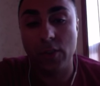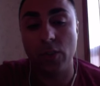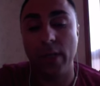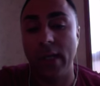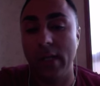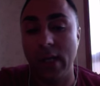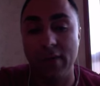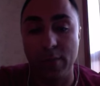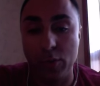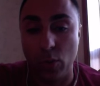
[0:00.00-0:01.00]
so it can kind of
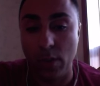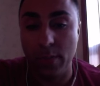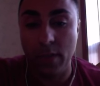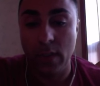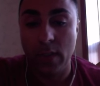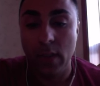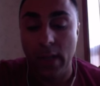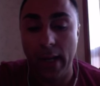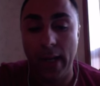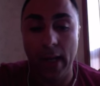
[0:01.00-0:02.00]
absorb.
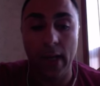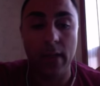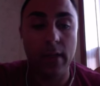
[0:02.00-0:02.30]
And